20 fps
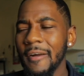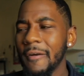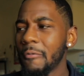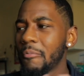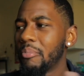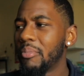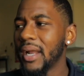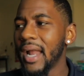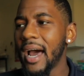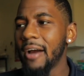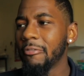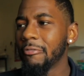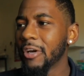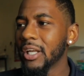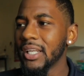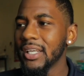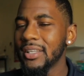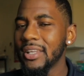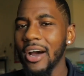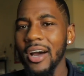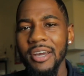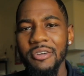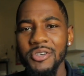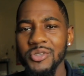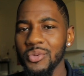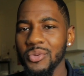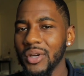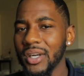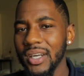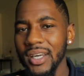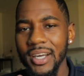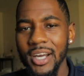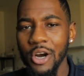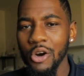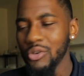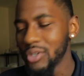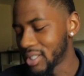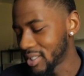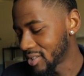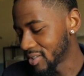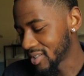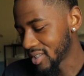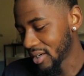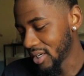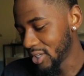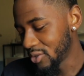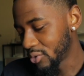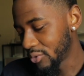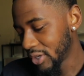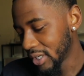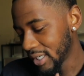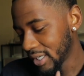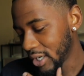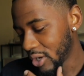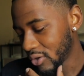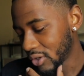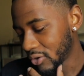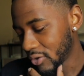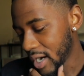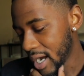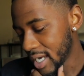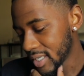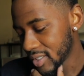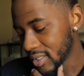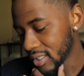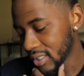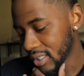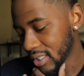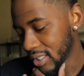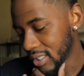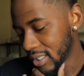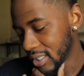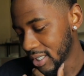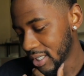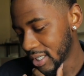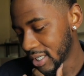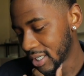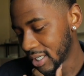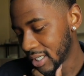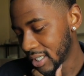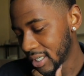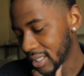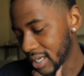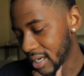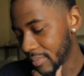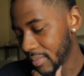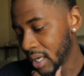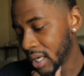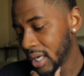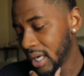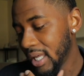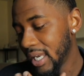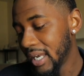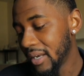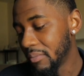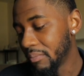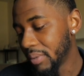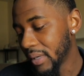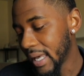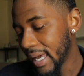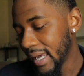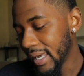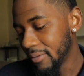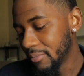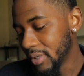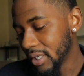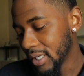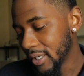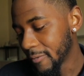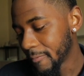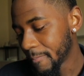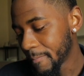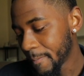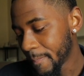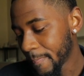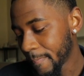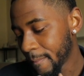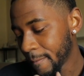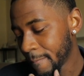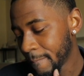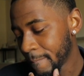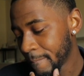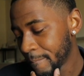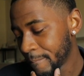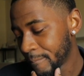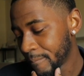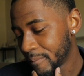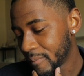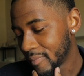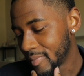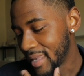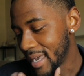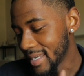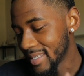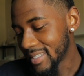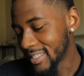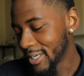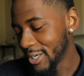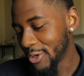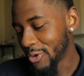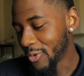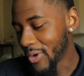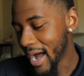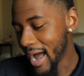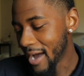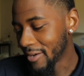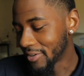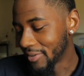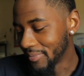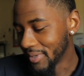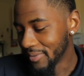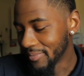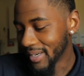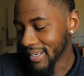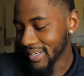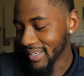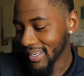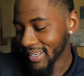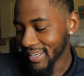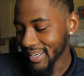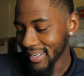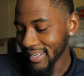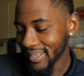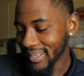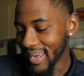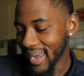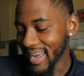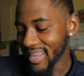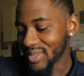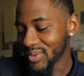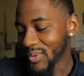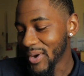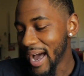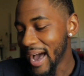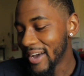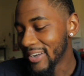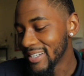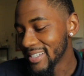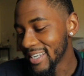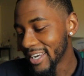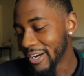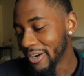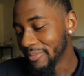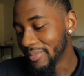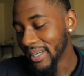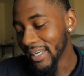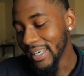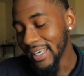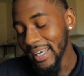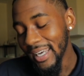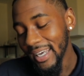but I really thought he was one of the coaches or something. He's really on the roster? I mean, he didn't play, but that's still wild to me, my nigga. That's wild as hell, but